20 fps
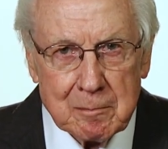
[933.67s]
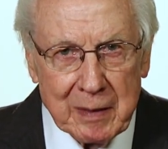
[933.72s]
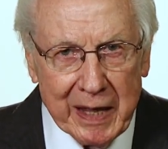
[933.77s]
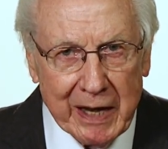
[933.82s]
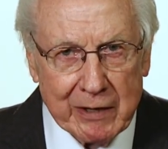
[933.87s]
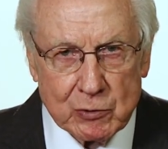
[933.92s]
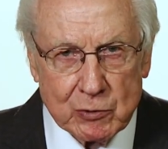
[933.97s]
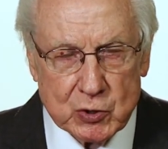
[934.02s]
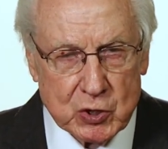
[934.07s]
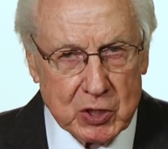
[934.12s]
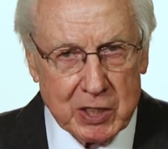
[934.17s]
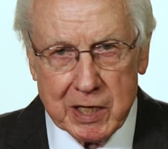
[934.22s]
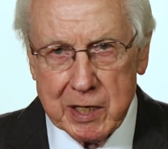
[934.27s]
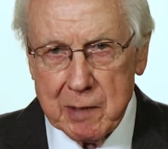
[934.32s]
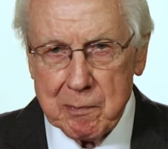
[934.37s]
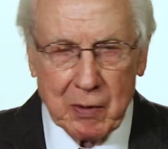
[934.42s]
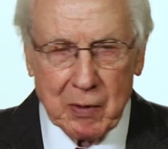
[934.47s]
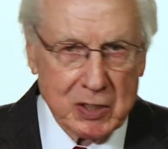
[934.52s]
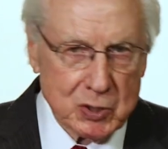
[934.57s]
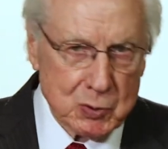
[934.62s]
I don't see any
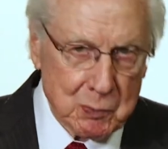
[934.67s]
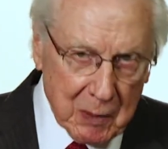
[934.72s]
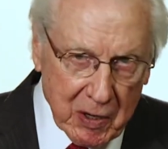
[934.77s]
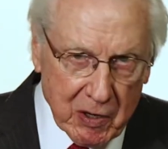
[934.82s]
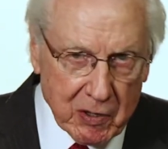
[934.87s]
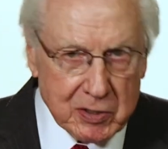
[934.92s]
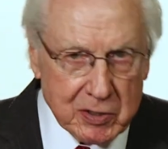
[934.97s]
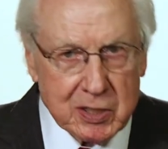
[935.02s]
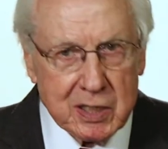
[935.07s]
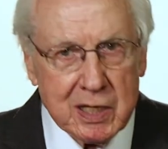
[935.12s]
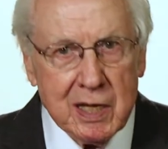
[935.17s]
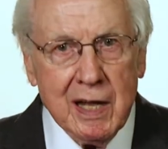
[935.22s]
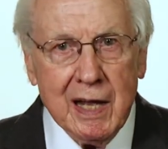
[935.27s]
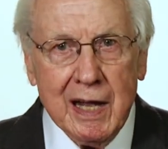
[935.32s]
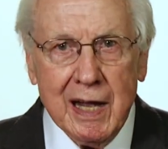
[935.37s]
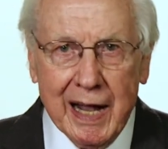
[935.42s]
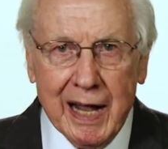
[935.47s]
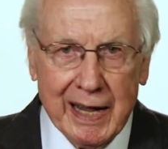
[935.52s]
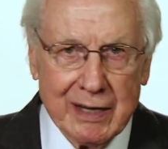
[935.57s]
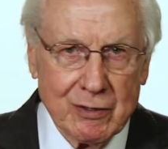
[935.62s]
prosperity.
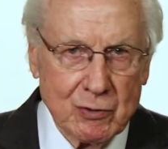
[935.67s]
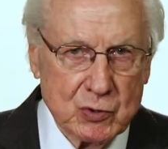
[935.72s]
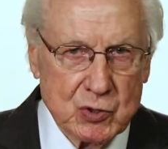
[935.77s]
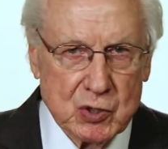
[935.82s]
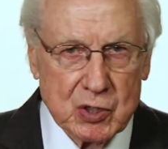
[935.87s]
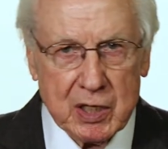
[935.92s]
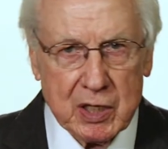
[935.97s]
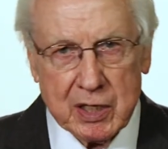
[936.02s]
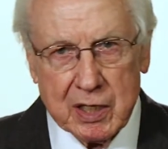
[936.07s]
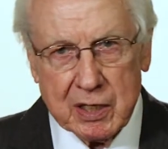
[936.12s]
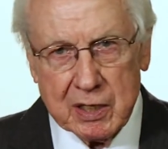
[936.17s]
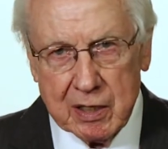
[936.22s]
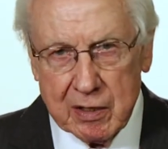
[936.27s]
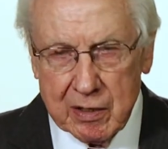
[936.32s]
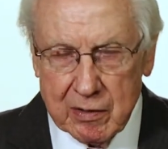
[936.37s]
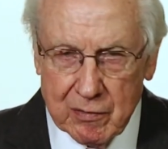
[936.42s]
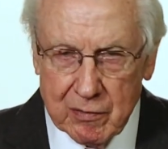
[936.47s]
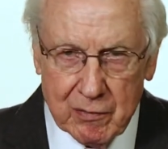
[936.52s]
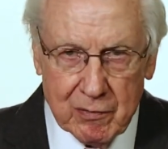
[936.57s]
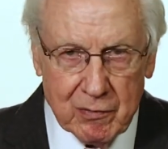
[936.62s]
I don't see any
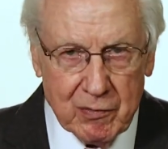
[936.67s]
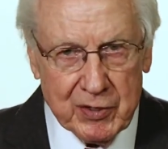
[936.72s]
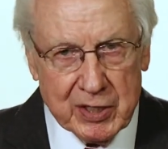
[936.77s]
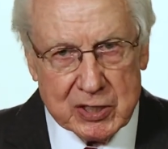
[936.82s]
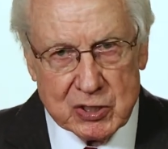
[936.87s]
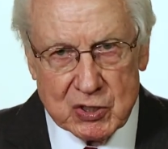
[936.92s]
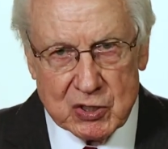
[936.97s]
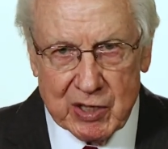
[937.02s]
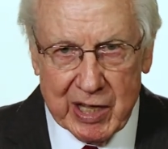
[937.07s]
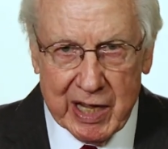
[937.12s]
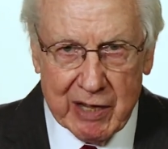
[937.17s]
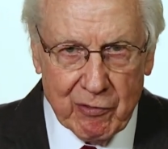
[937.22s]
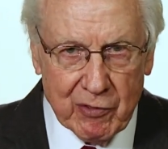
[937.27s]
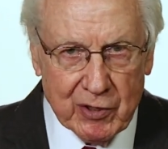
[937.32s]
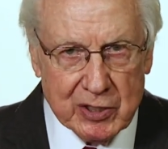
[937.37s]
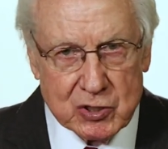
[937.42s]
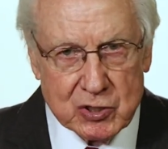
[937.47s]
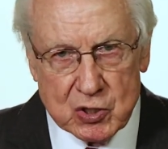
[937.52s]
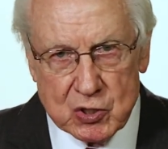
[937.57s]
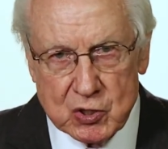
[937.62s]
this, that,
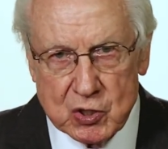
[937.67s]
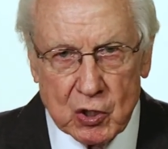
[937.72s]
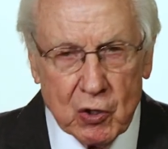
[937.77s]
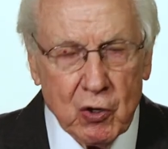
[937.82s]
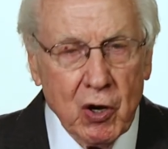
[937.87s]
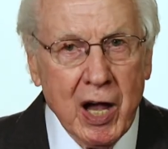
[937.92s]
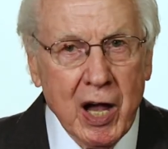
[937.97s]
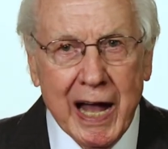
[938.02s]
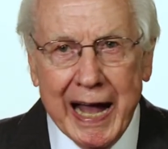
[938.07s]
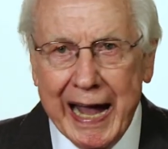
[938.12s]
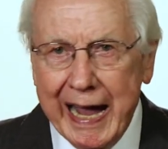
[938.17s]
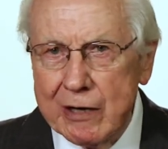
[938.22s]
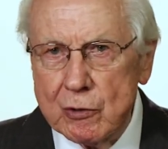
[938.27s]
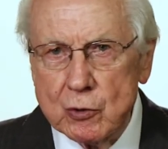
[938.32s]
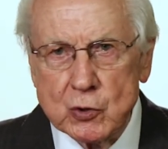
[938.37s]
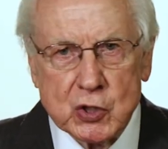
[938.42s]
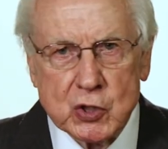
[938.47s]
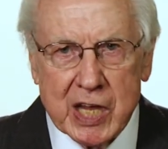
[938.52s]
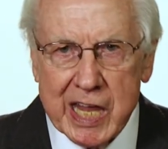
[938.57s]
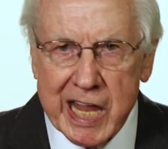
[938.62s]
thus, and so. I
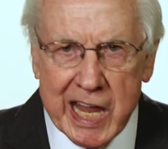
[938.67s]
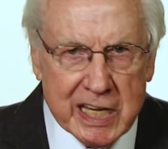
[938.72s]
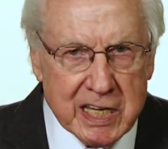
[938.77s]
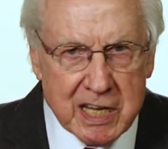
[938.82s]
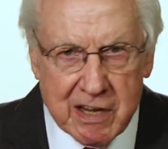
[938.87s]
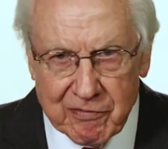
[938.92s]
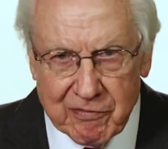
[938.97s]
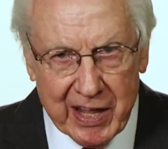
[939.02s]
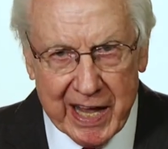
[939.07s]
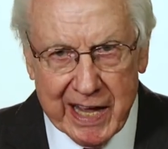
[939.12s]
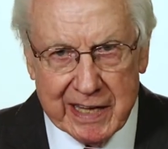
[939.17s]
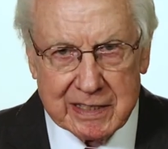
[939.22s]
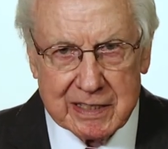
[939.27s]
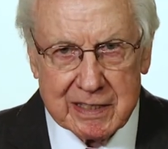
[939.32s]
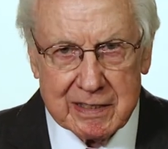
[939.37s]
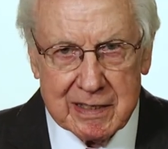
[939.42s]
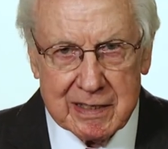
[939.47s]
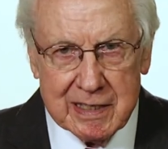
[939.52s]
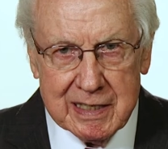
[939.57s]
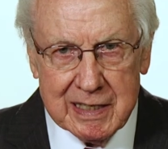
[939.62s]
don't see any of that.
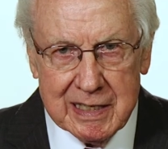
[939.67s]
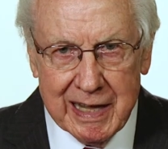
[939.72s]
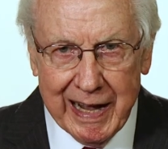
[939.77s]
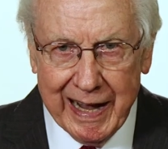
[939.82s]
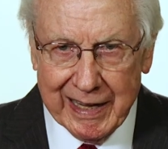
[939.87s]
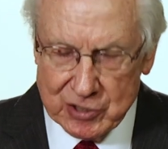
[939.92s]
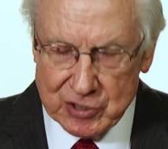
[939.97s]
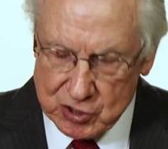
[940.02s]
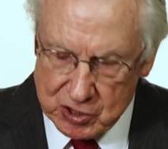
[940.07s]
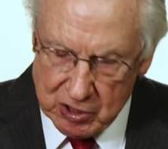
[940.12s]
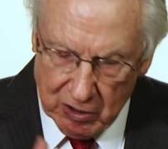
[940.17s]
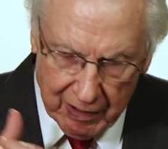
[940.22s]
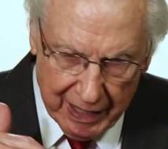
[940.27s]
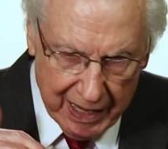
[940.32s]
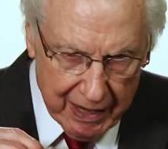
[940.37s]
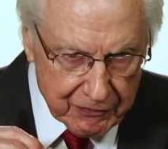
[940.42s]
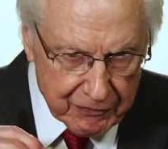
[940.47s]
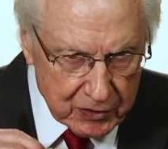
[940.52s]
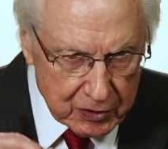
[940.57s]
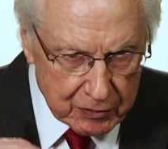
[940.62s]
I still
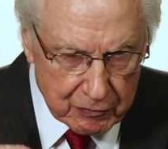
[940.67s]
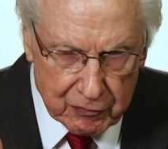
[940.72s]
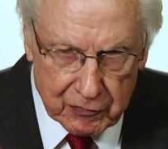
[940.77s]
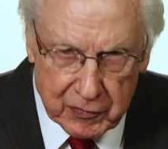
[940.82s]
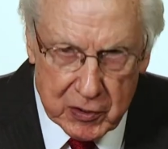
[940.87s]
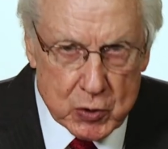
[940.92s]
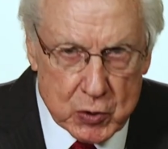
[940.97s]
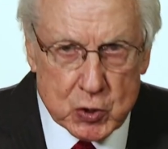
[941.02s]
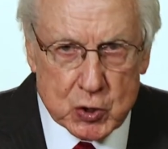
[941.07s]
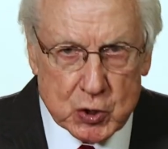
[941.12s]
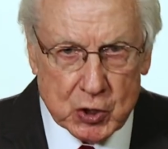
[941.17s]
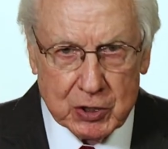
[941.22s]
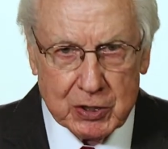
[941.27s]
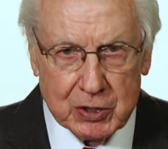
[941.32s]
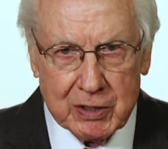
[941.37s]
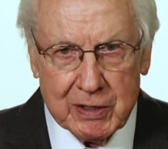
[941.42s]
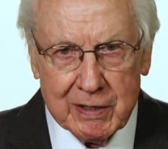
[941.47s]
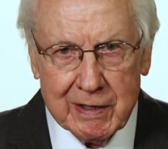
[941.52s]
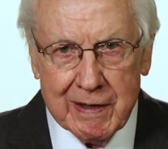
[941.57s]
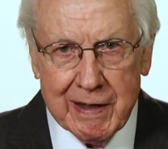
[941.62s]
have
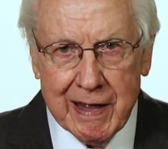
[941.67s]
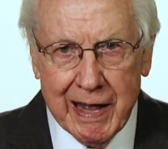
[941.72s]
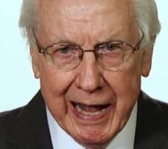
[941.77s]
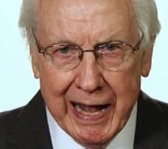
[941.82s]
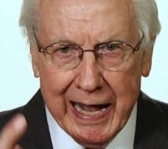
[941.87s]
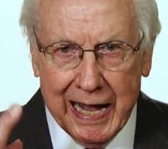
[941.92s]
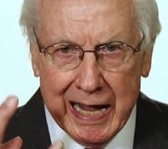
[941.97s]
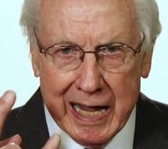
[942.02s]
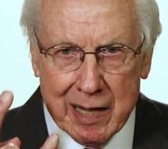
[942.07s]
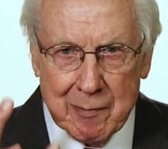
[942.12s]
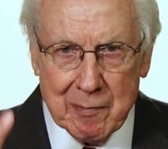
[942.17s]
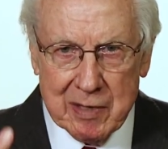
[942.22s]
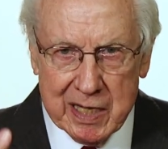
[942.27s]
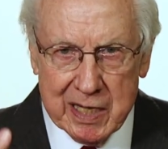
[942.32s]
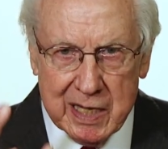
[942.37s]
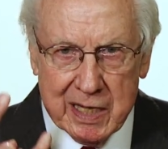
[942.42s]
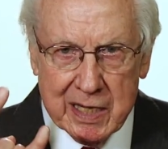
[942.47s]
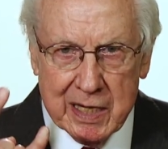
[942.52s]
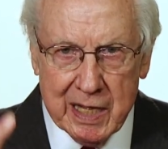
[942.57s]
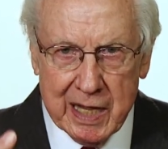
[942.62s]
confusion. I am
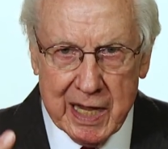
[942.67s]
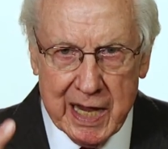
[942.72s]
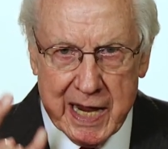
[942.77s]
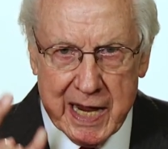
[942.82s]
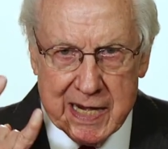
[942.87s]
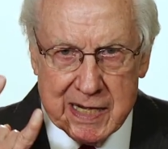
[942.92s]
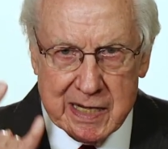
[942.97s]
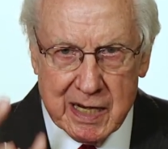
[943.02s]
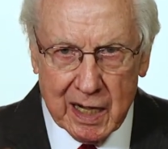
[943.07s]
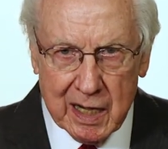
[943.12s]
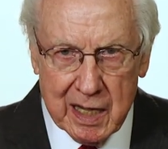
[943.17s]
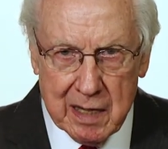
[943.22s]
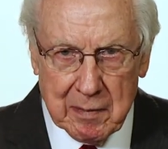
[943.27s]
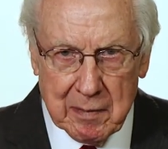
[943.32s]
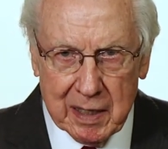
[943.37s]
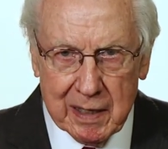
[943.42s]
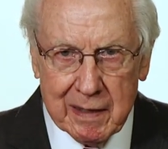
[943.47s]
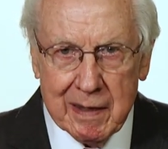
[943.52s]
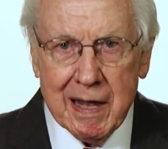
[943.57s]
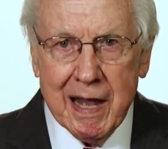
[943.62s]
in a
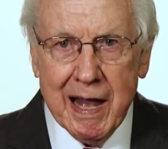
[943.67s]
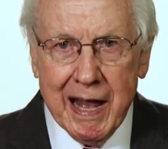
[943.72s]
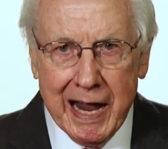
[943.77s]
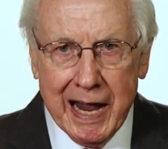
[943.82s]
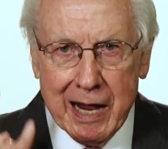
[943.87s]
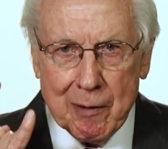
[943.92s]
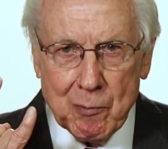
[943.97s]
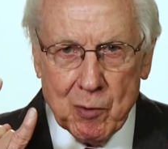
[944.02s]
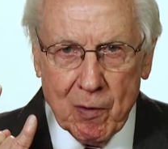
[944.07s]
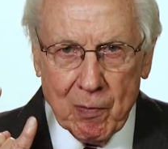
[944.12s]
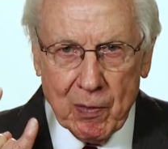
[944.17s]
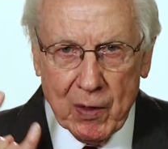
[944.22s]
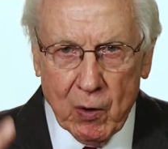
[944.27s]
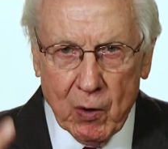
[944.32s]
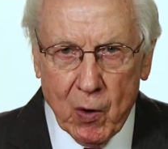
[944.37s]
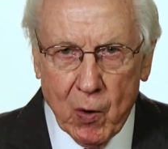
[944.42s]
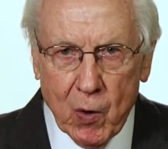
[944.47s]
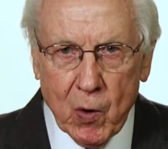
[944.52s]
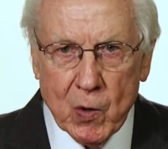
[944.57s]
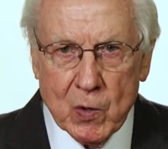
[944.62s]
dilemma. I am on the
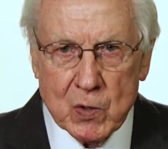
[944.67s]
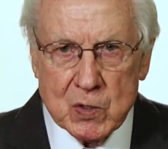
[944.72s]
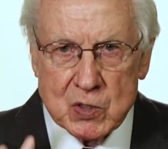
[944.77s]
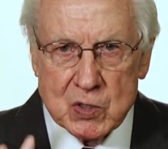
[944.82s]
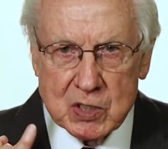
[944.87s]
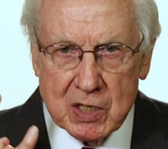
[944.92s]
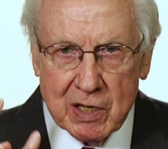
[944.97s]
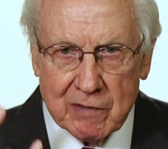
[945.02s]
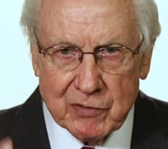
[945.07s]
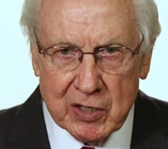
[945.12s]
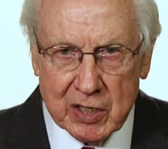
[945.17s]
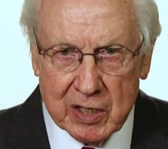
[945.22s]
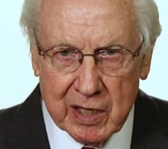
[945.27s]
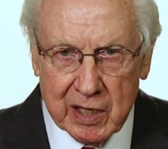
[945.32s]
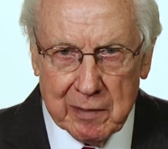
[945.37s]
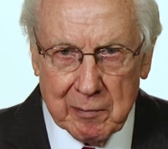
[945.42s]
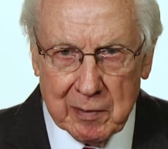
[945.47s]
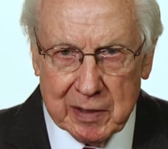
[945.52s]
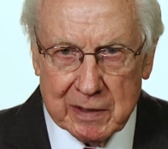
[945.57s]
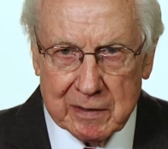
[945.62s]
horns of the
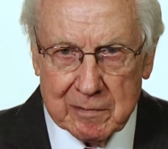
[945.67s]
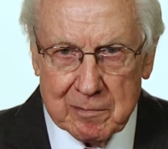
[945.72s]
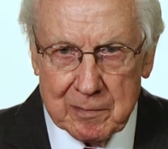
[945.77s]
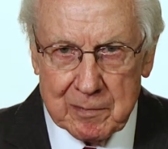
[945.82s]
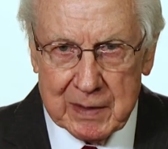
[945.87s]
dilemma.